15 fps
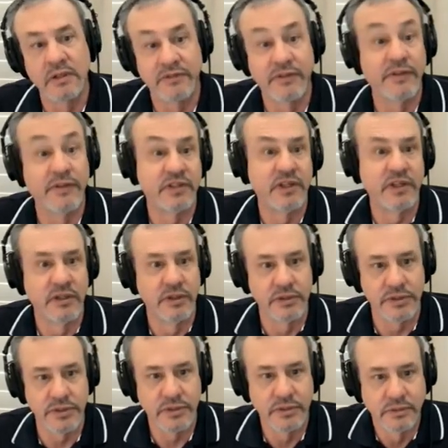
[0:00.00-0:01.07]
15
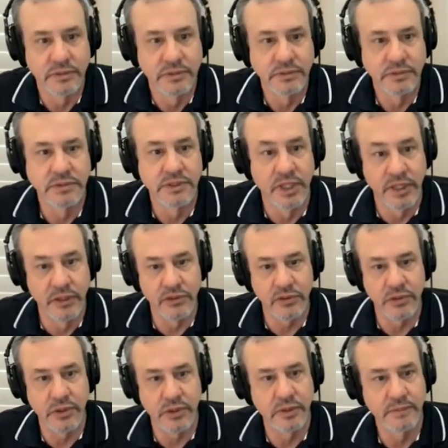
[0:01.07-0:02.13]
years in
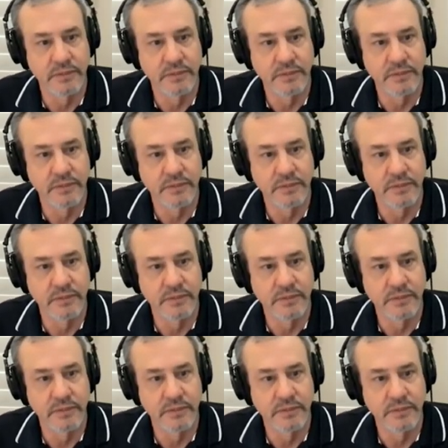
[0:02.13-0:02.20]
industry.